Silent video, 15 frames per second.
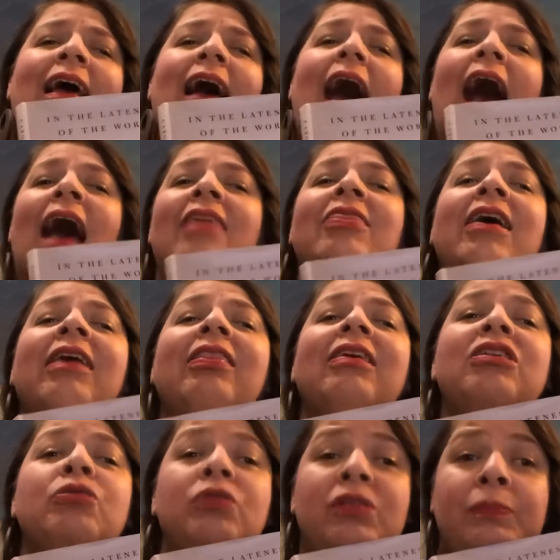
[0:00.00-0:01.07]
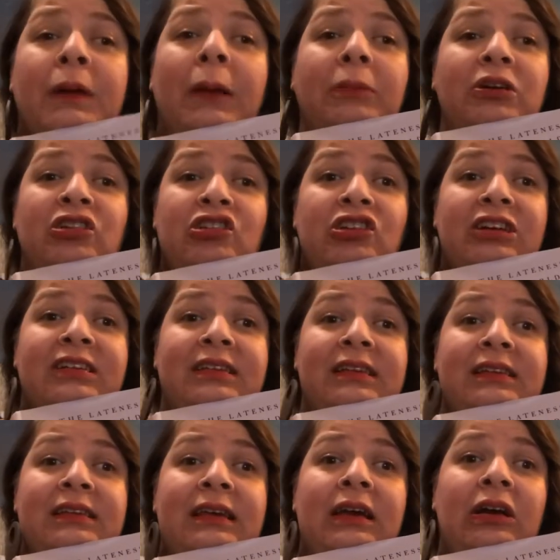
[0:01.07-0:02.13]
I think this was published just
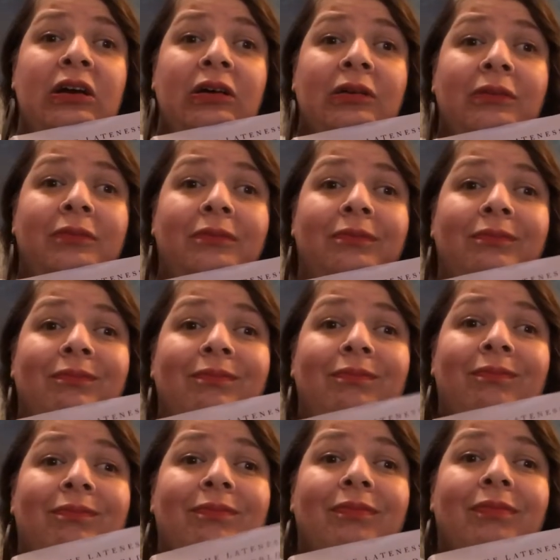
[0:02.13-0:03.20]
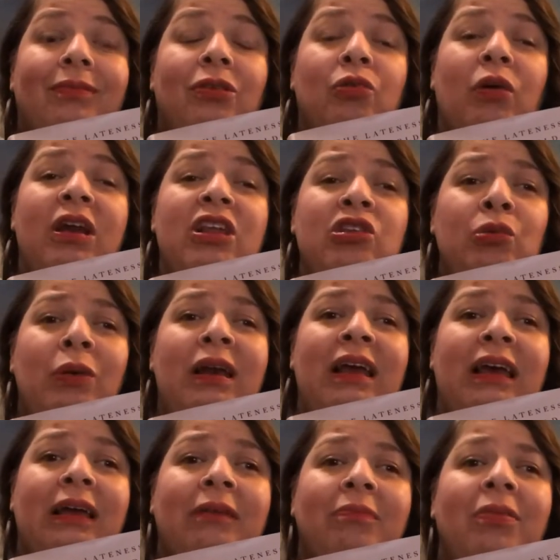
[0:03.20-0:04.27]
this year, 2020.
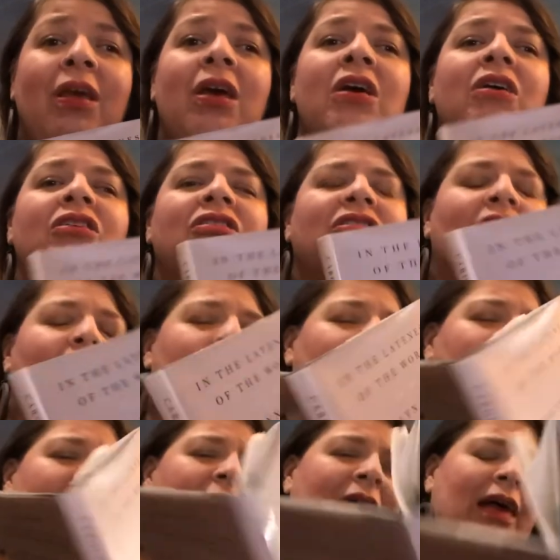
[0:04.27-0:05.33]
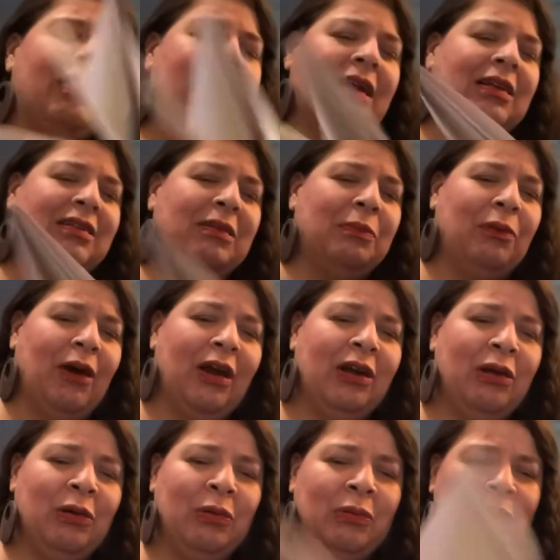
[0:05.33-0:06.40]
So I think it's a brand
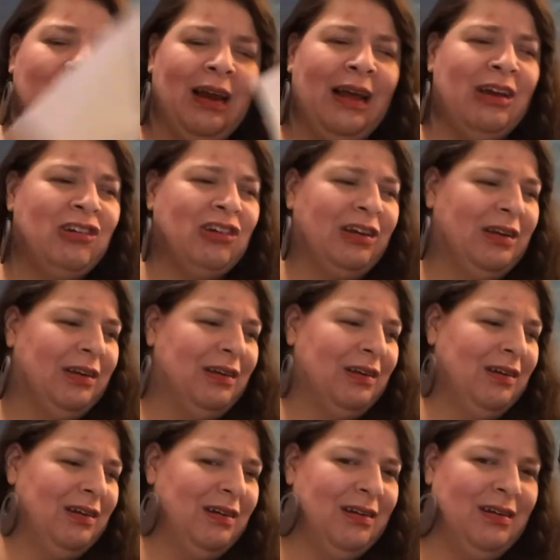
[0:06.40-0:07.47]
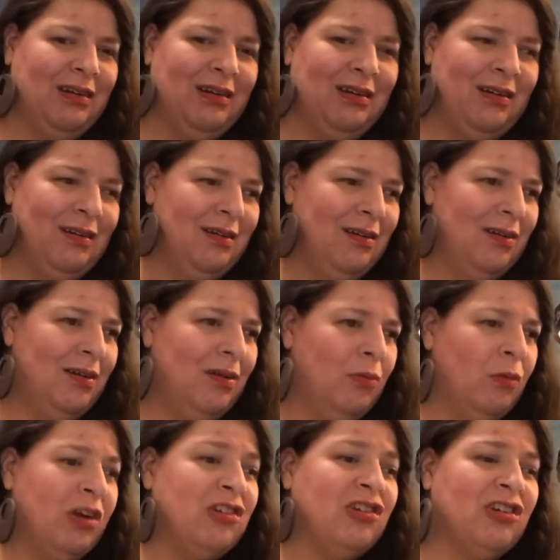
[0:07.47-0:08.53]
new collection,
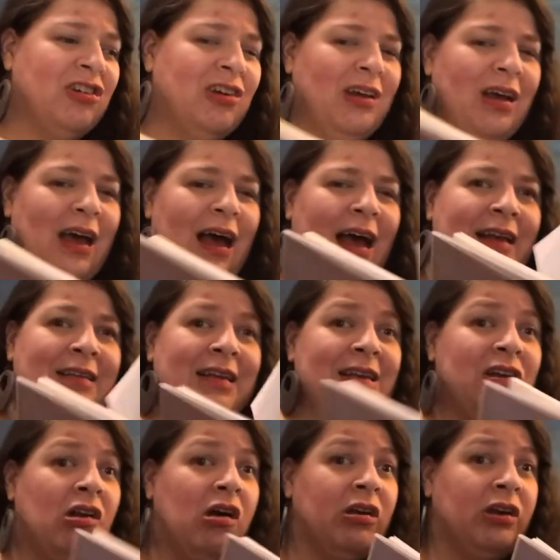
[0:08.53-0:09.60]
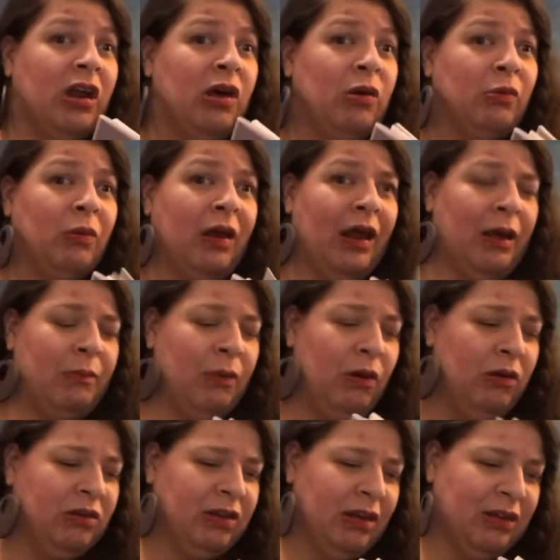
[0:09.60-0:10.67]
which I did not know when I
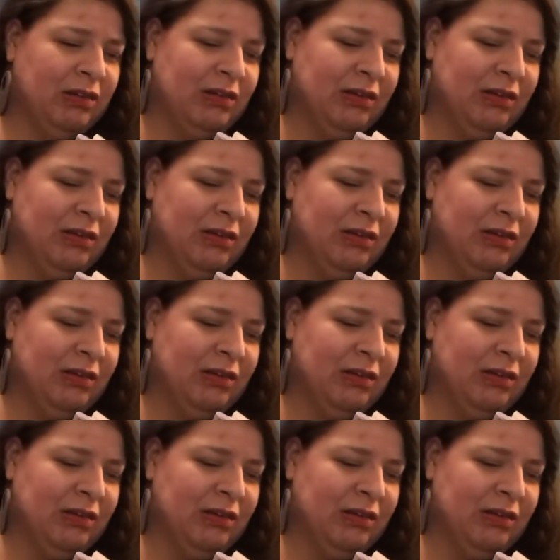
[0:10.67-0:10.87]
bought it.